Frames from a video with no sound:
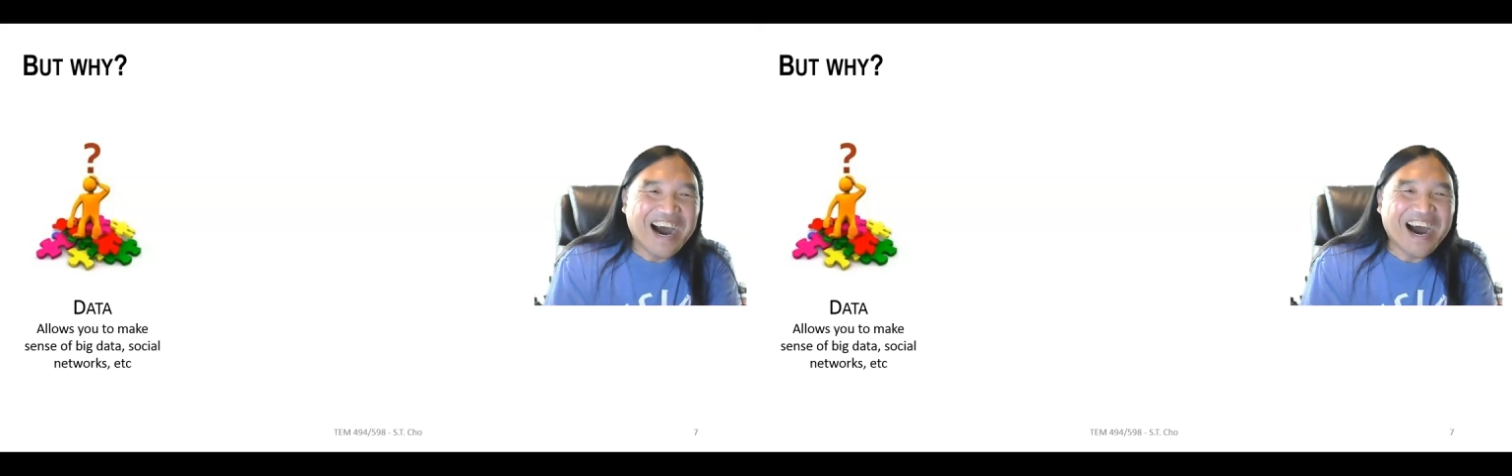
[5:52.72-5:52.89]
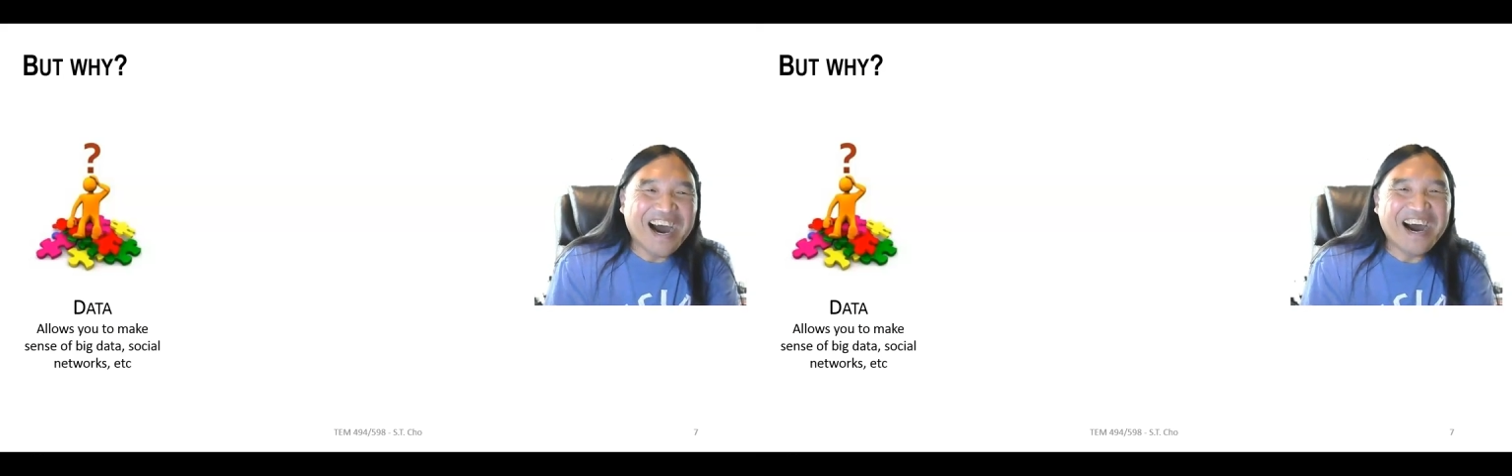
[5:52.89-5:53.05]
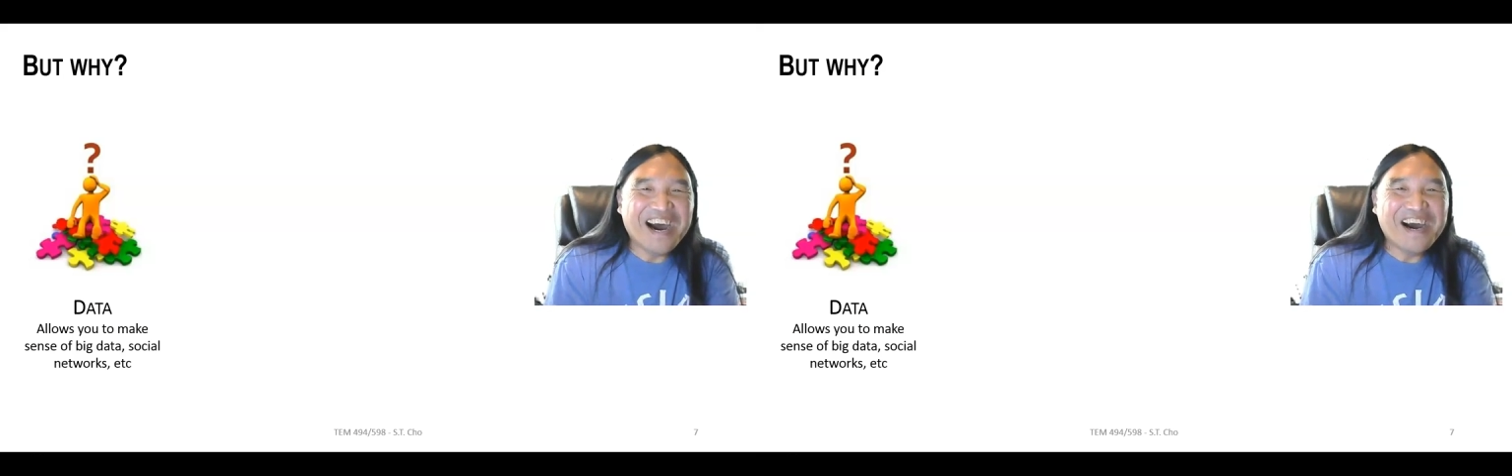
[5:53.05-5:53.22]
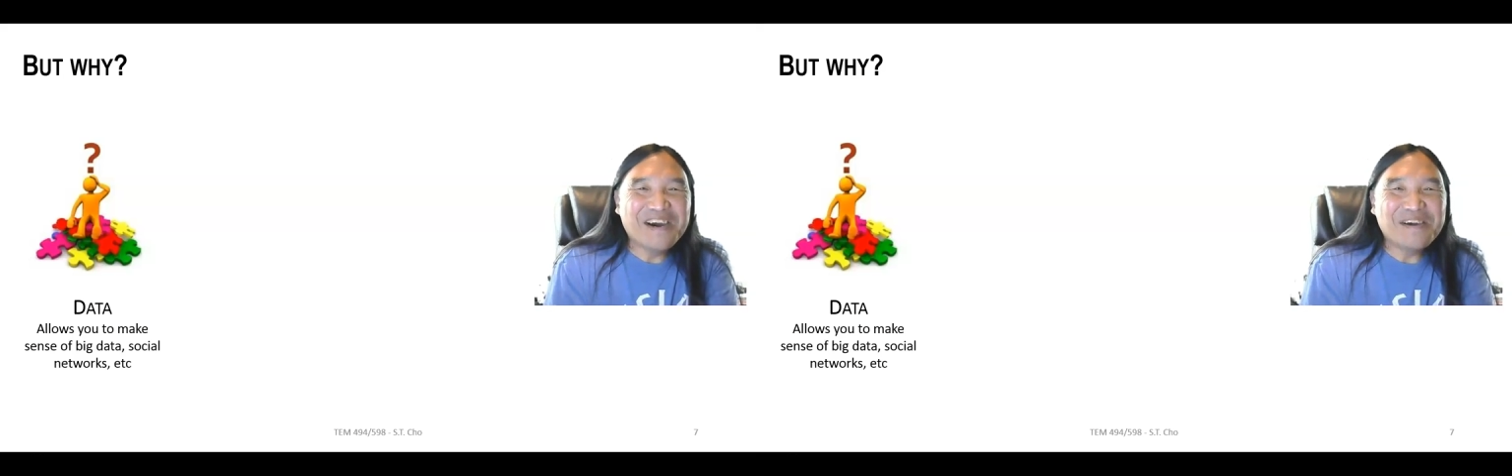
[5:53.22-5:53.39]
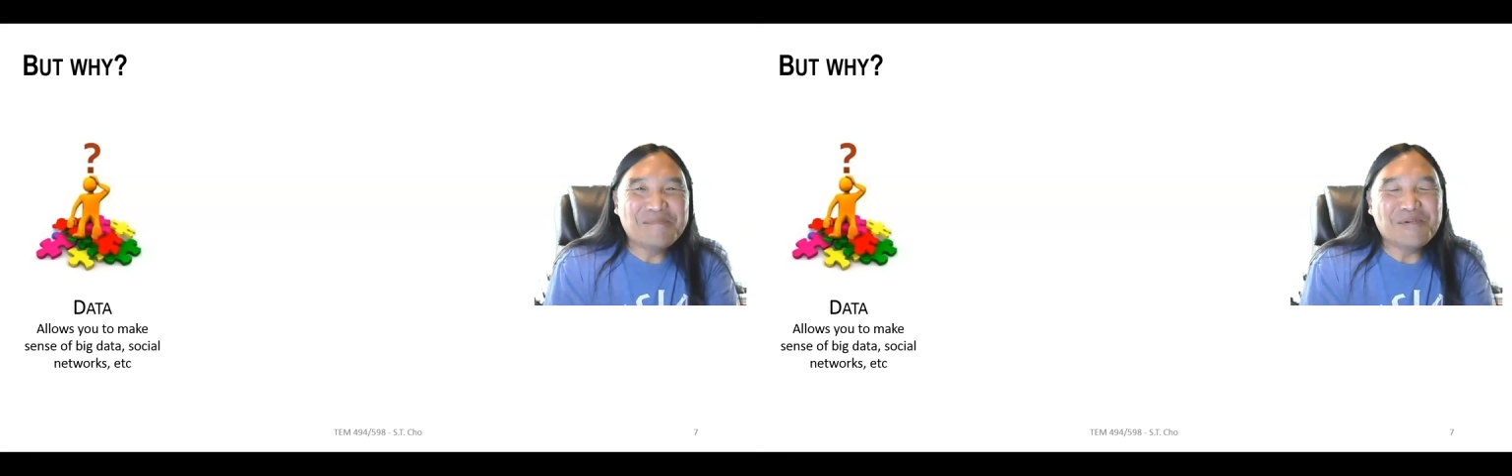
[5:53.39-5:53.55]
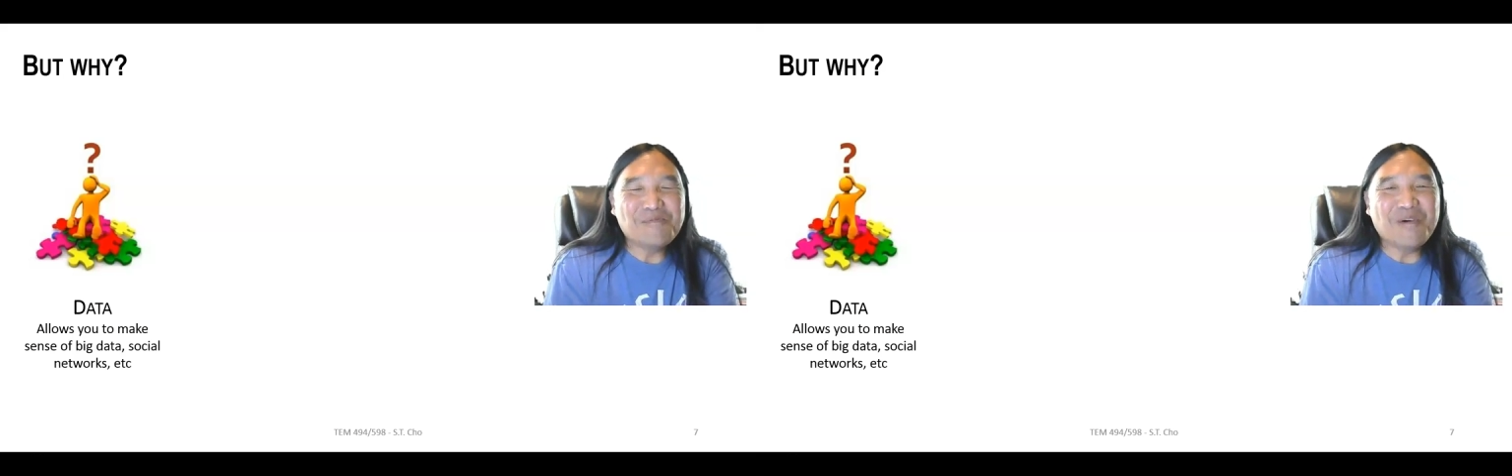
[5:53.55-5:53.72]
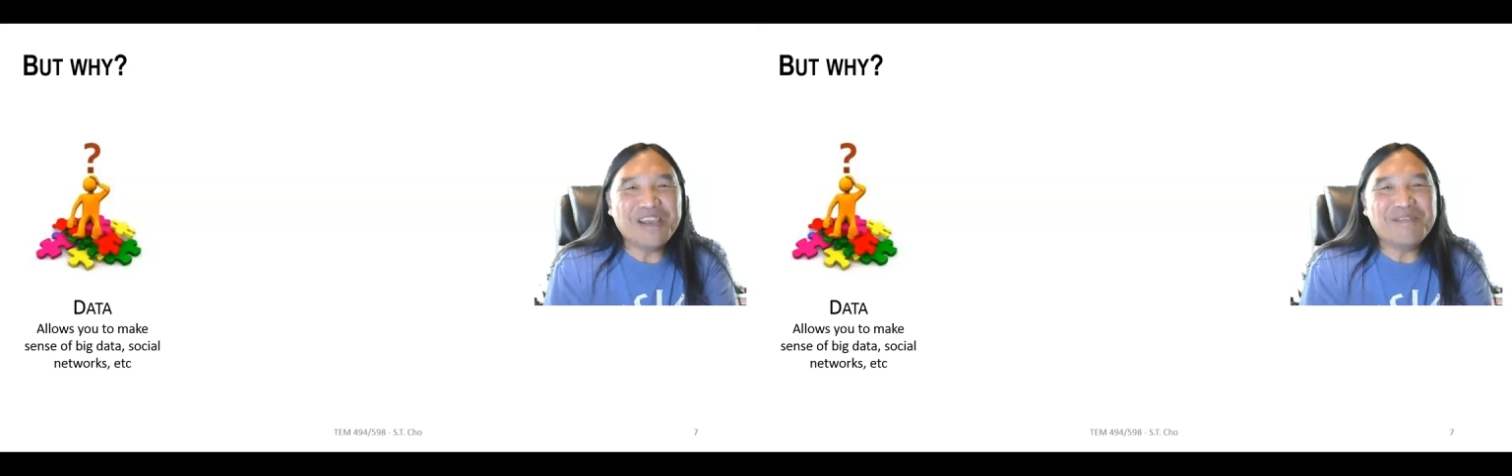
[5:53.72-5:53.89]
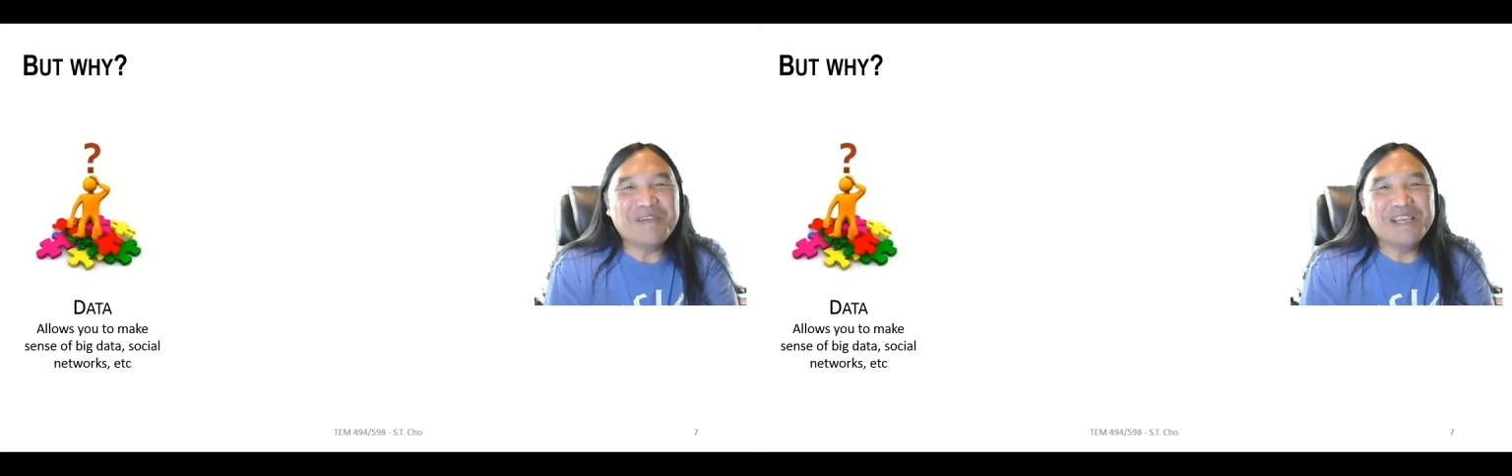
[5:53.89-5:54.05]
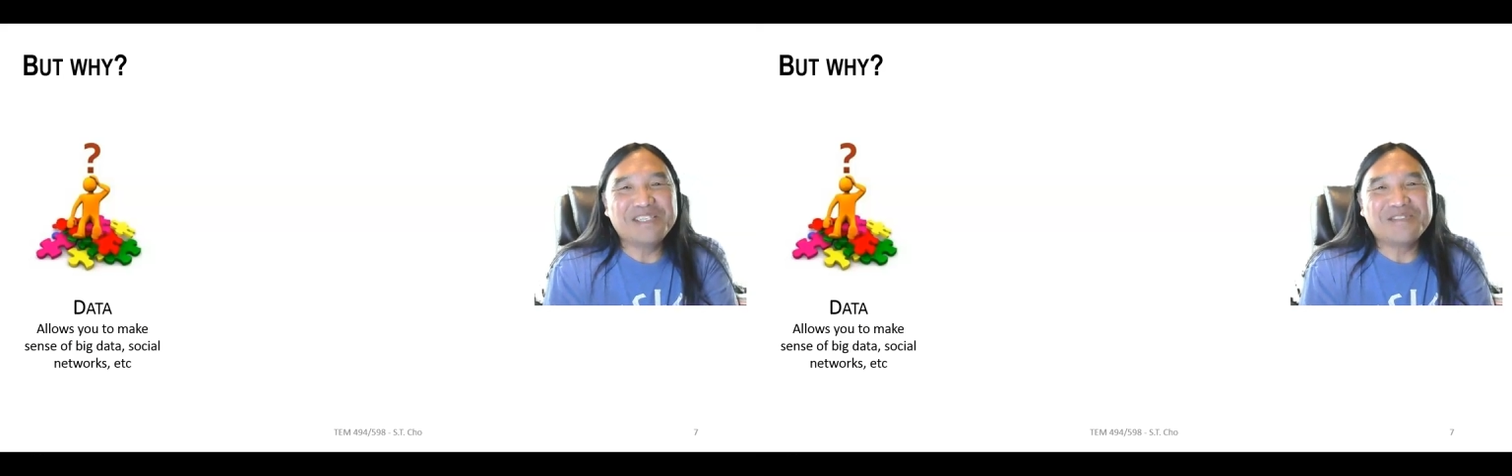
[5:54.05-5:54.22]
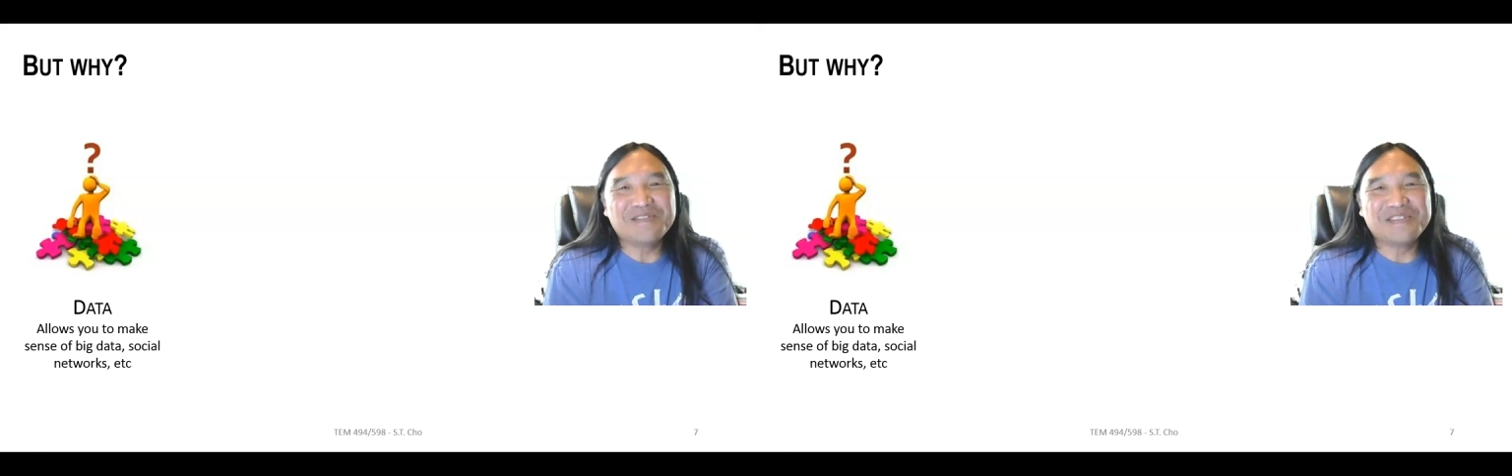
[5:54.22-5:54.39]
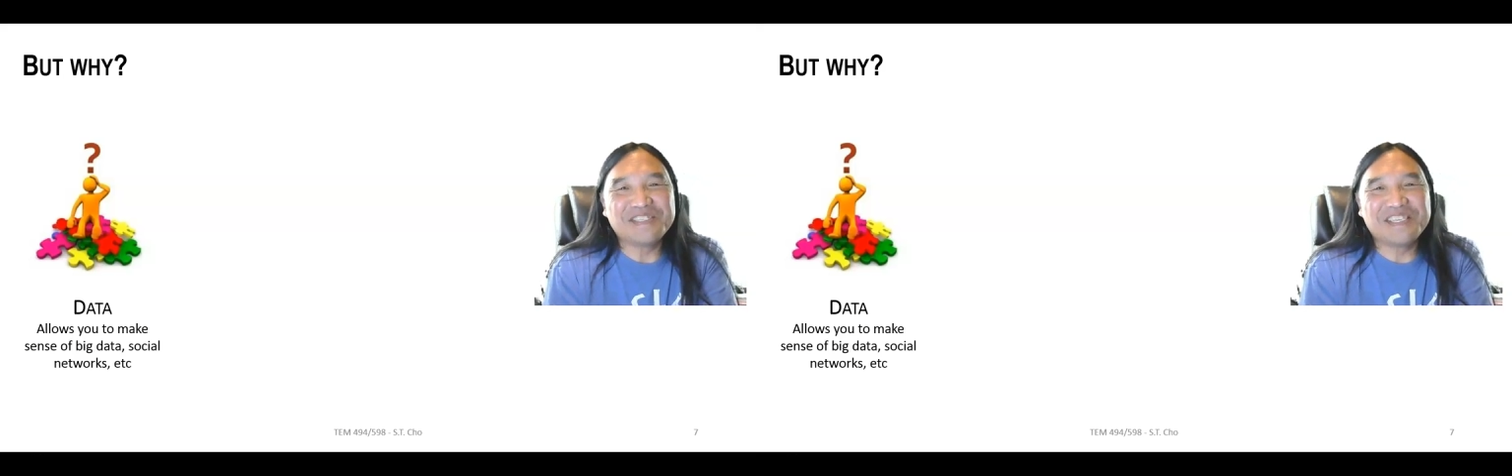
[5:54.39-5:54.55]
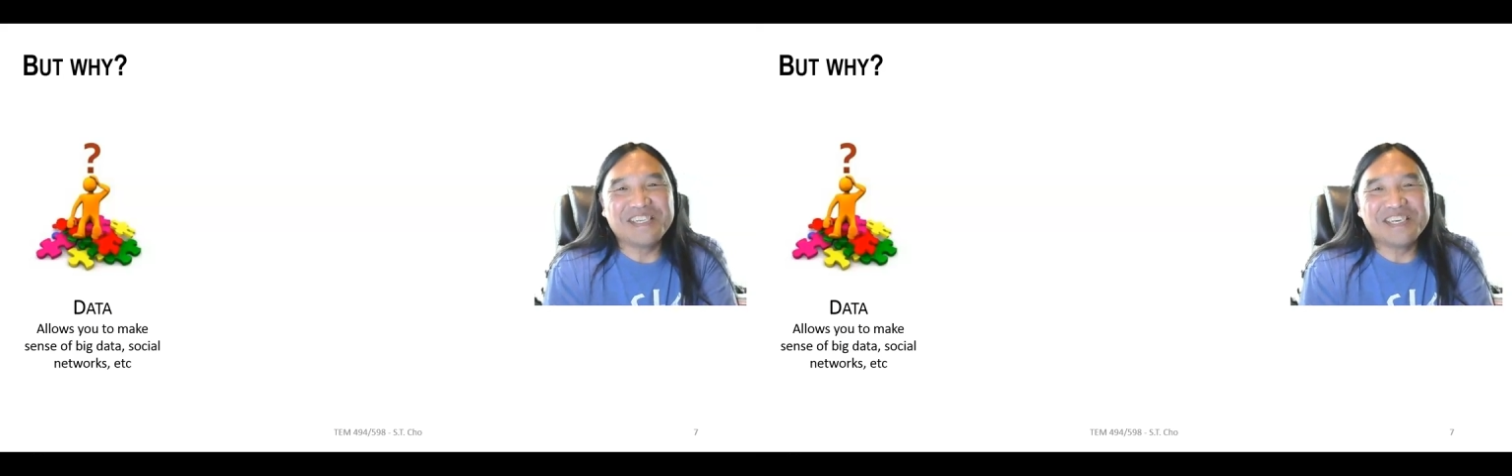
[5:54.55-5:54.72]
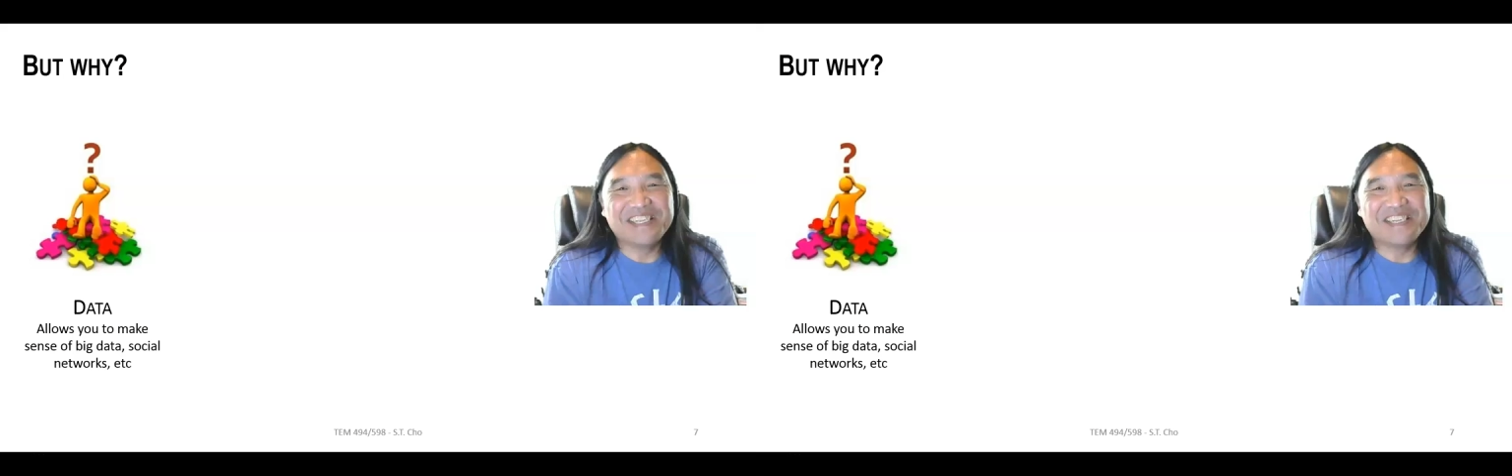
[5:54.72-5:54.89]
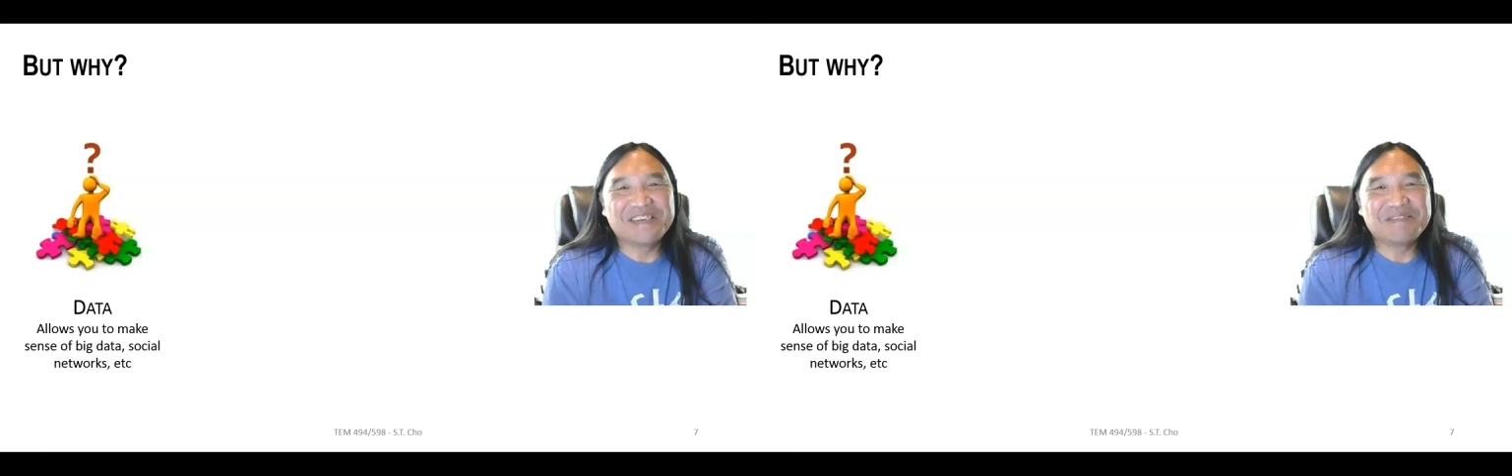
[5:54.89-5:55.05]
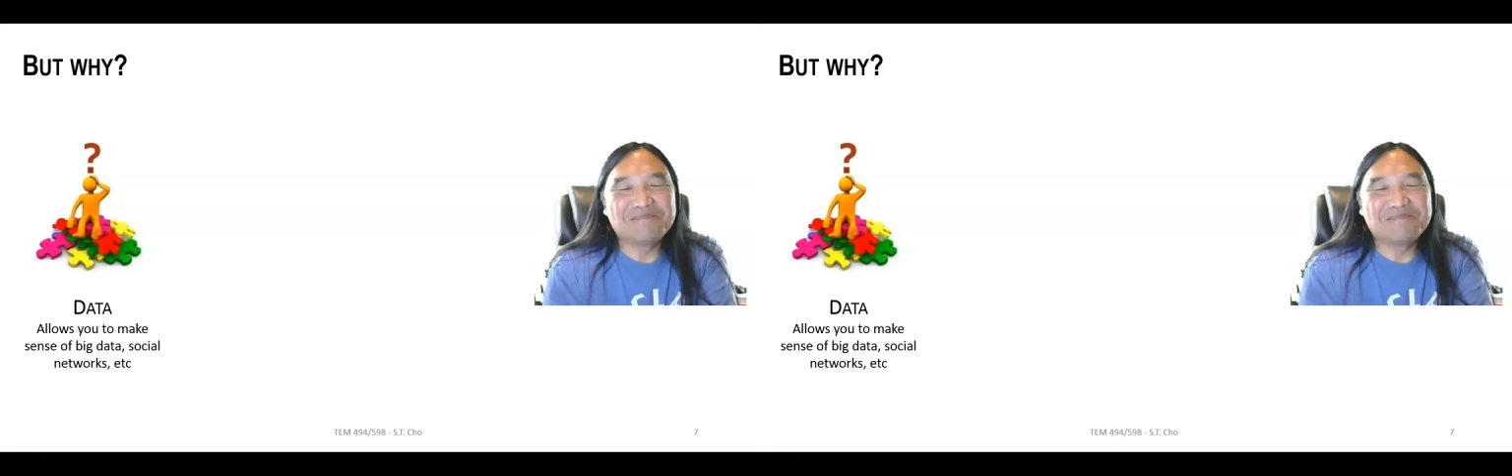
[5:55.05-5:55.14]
But why am I interested in